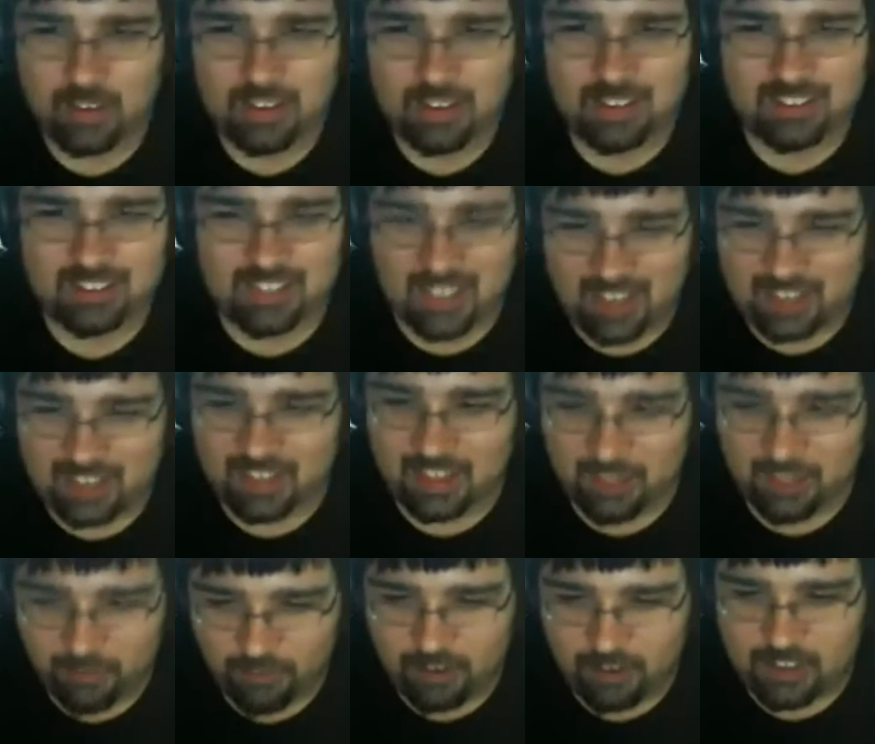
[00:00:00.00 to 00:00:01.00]
saying that
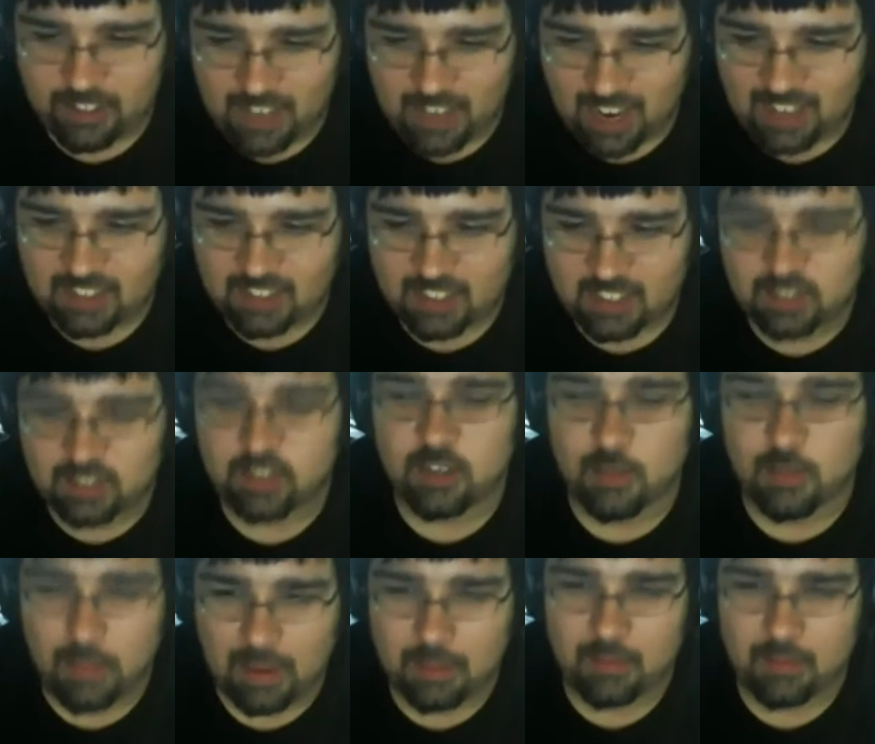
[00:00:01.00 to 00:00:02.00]
the French accent should
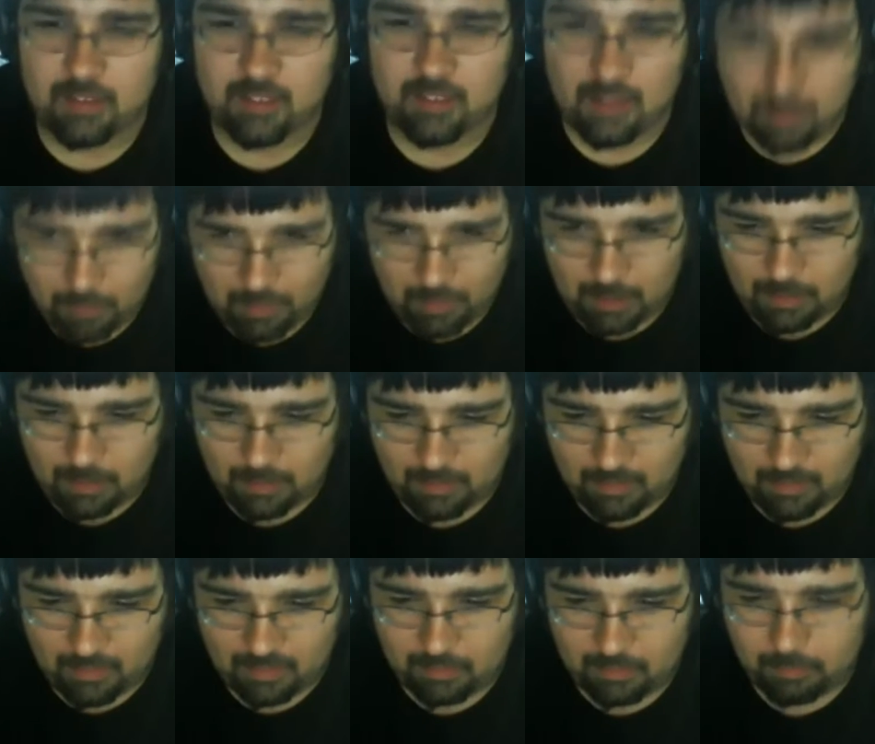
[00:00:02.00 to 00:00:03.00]
have been
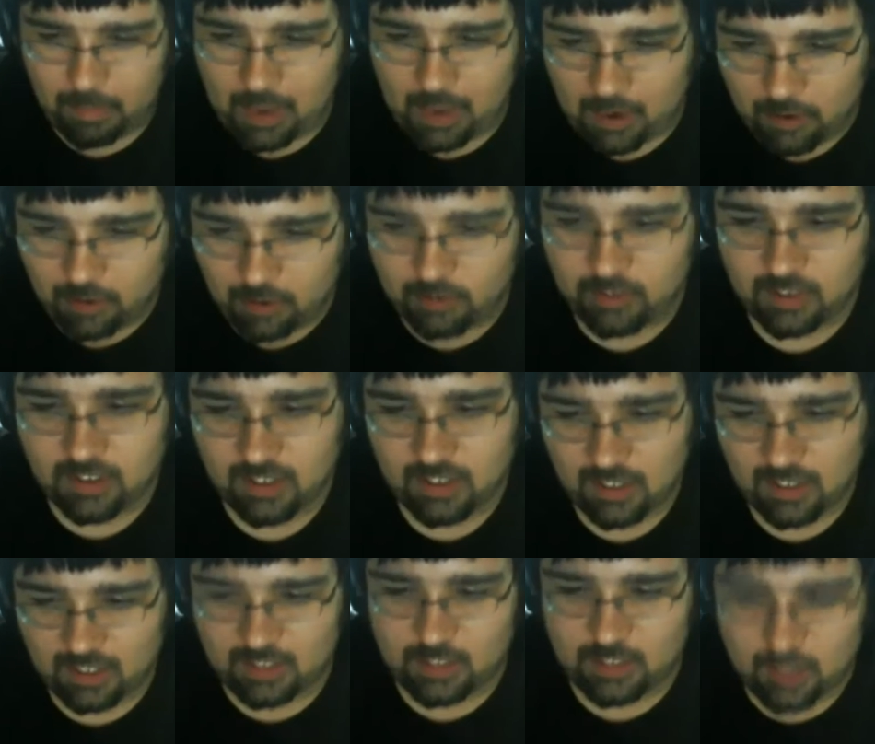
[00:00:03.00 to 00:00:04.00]
better,
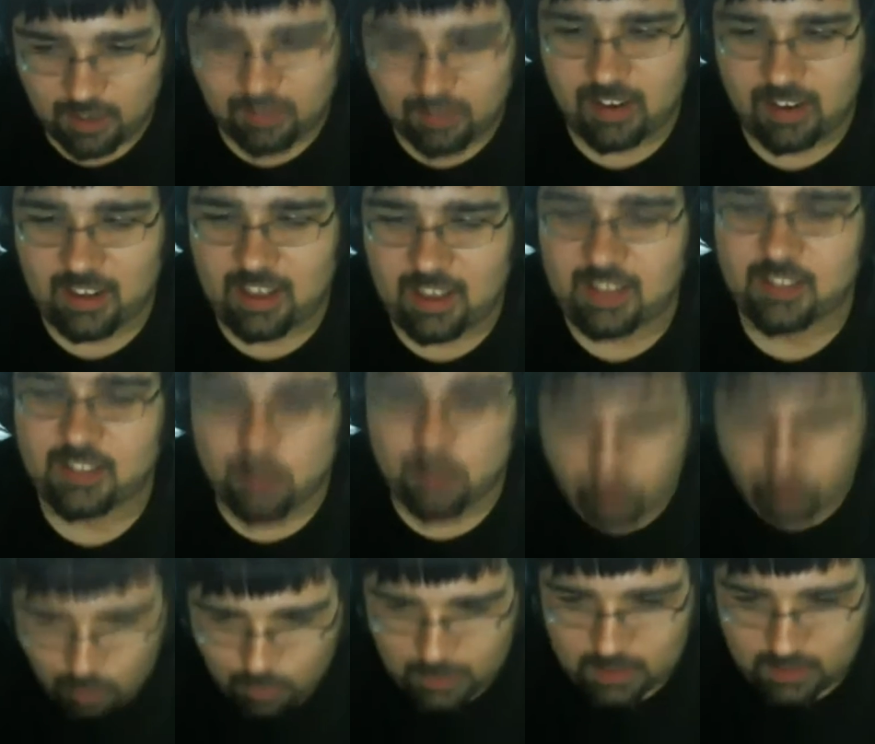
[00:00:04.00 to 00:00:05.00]
considering it's
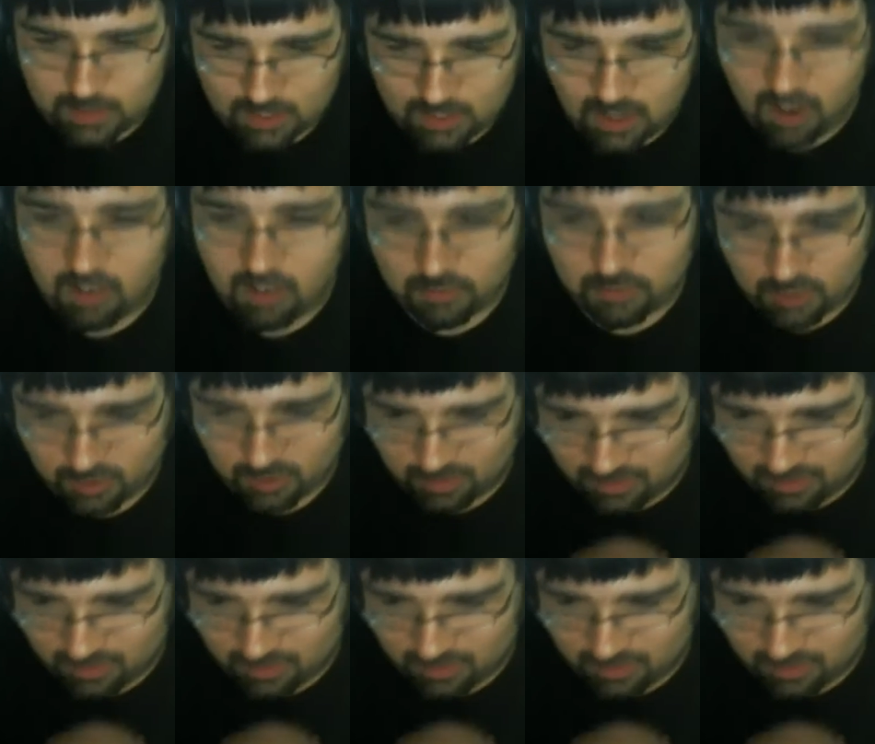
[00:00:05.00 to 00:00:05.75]
Ubisoft.